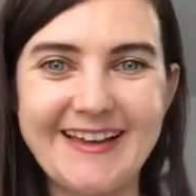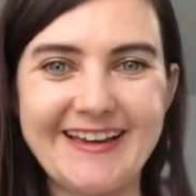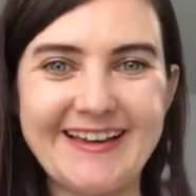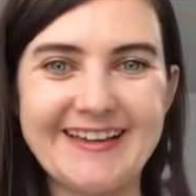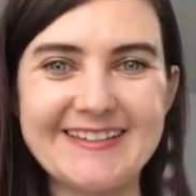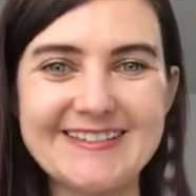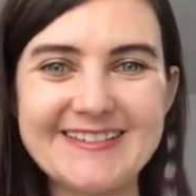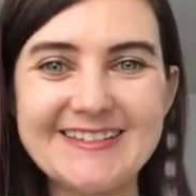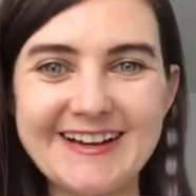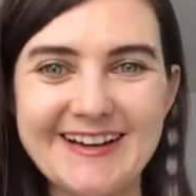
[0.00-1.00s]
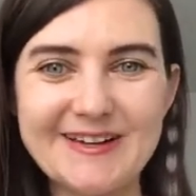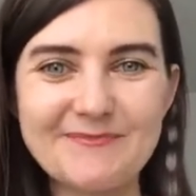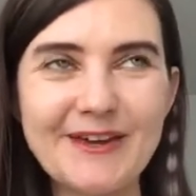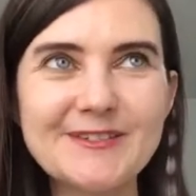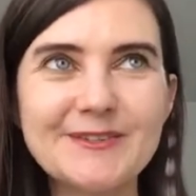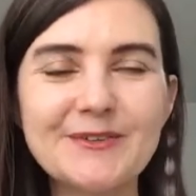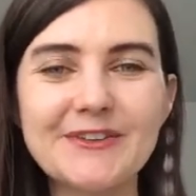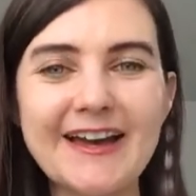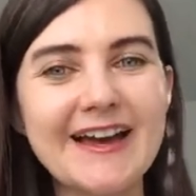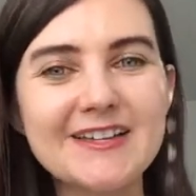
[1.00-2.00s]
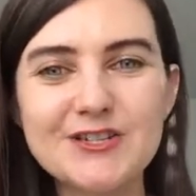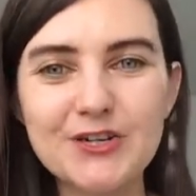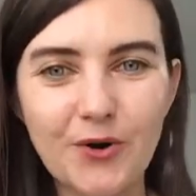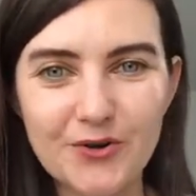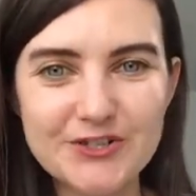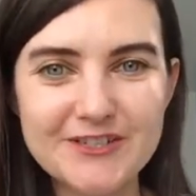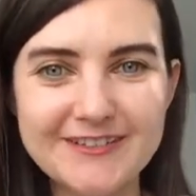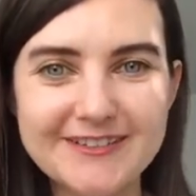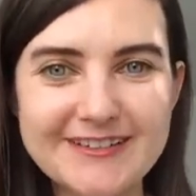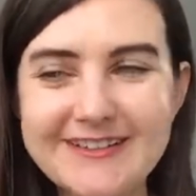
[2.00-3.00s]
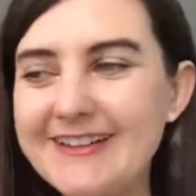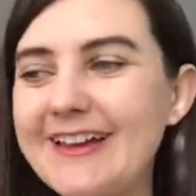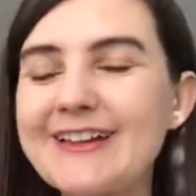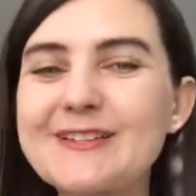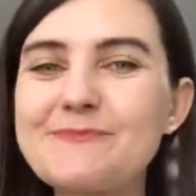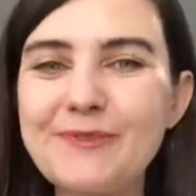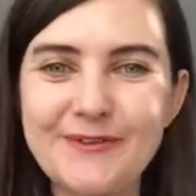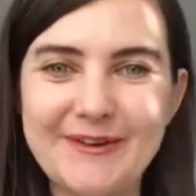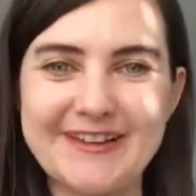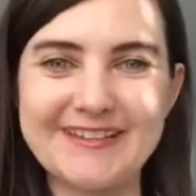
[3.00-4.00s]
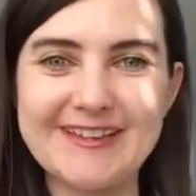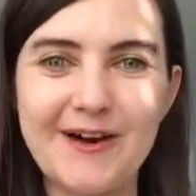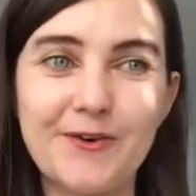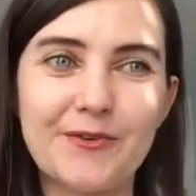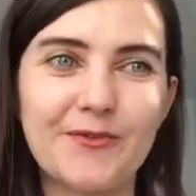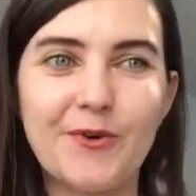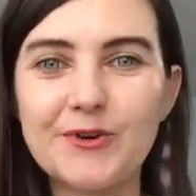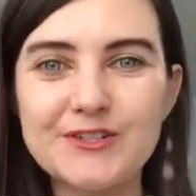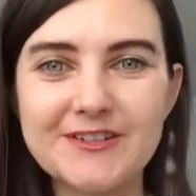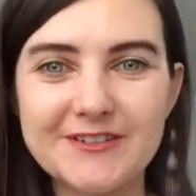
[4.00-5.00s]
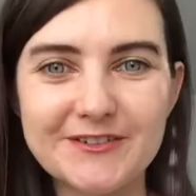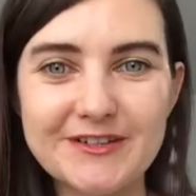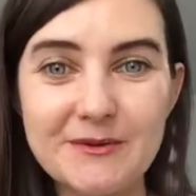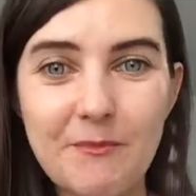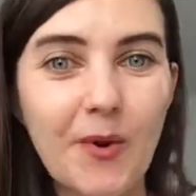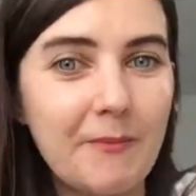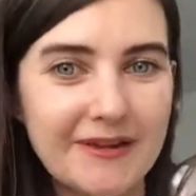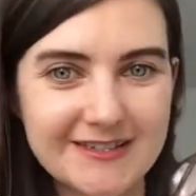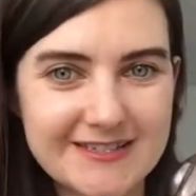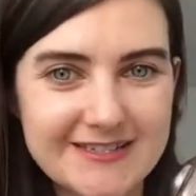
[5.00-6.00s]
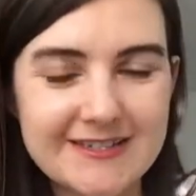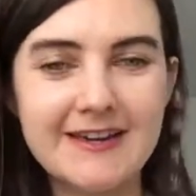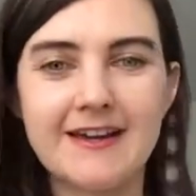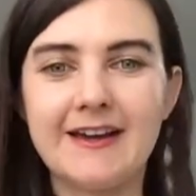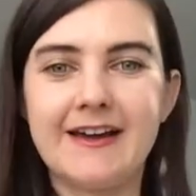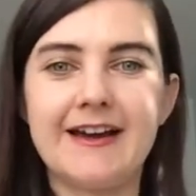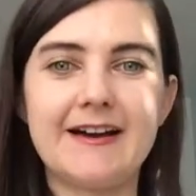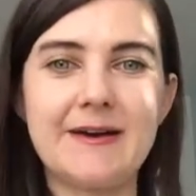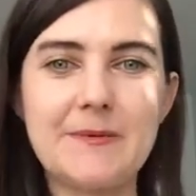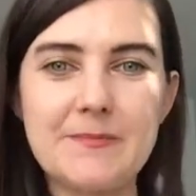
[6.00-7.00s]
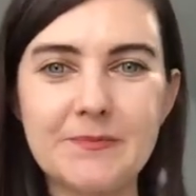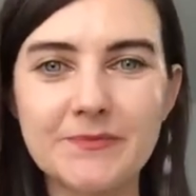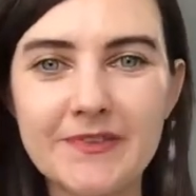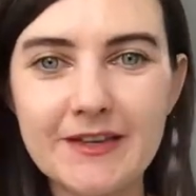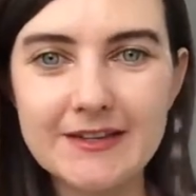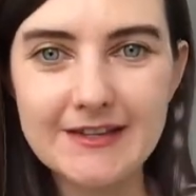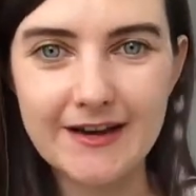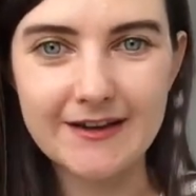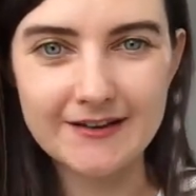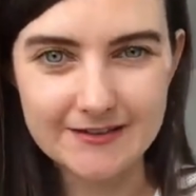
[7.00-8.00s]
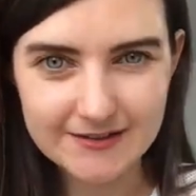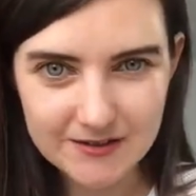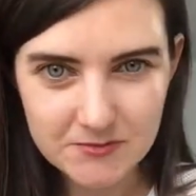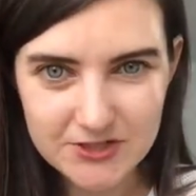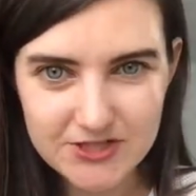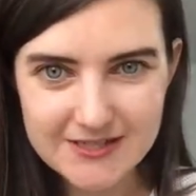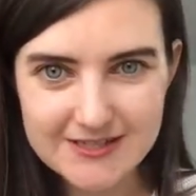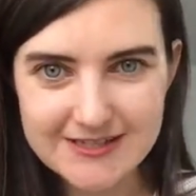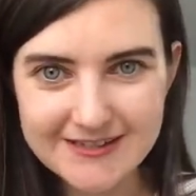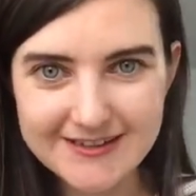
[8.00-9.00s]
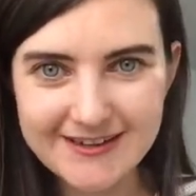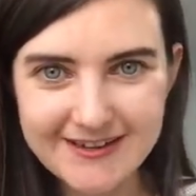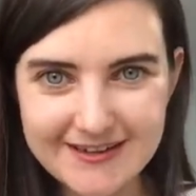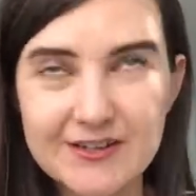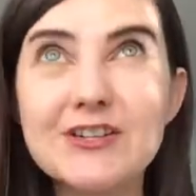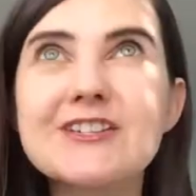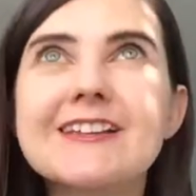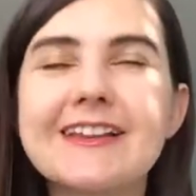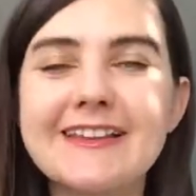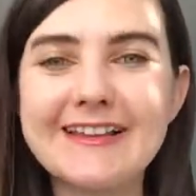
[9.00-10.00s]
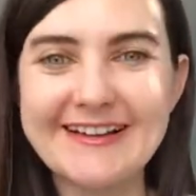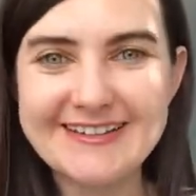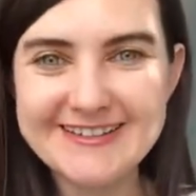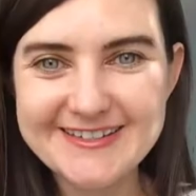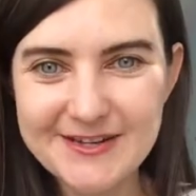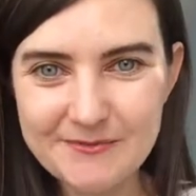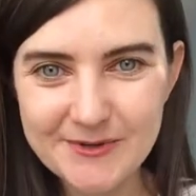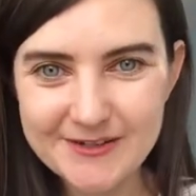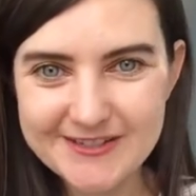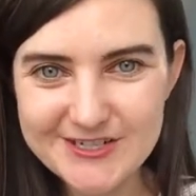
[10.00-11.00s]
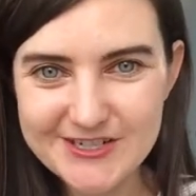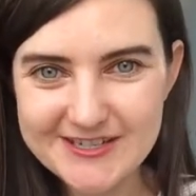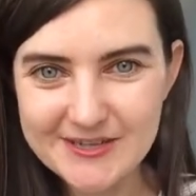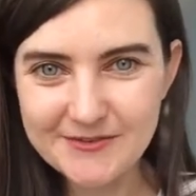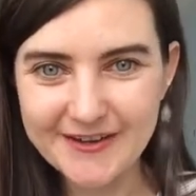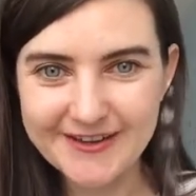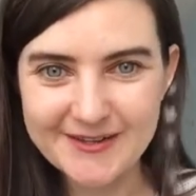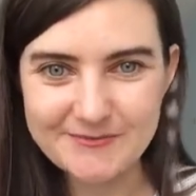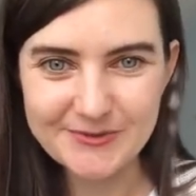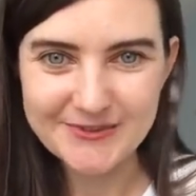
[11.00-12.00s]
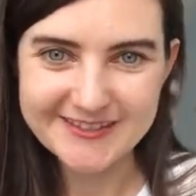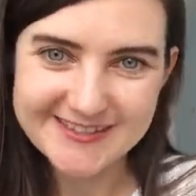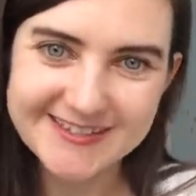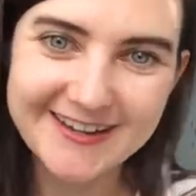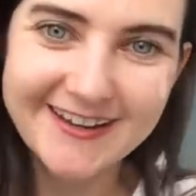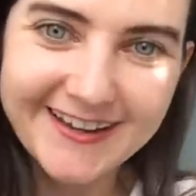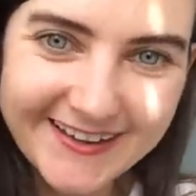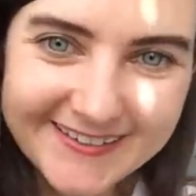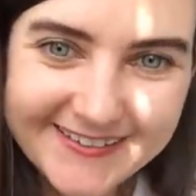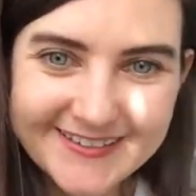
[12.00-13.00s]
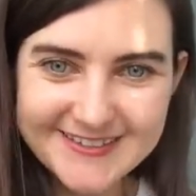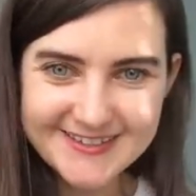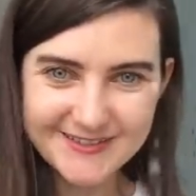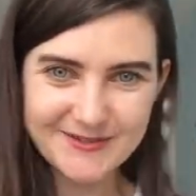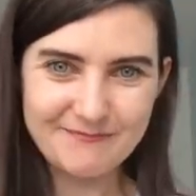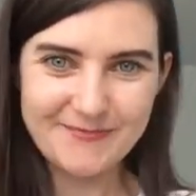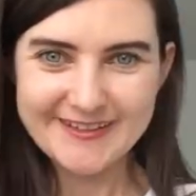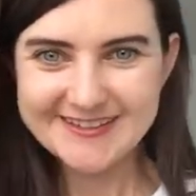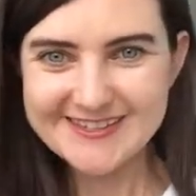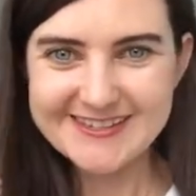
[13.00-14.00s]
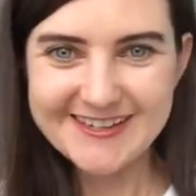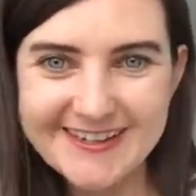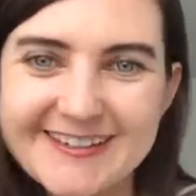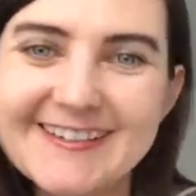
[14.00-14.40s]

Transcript: And yeah, and make sort of like extraordinary experience out of ordinary moment. Yeah, and let me just see, there is light. I'm gonna just see if I can move this a little bit.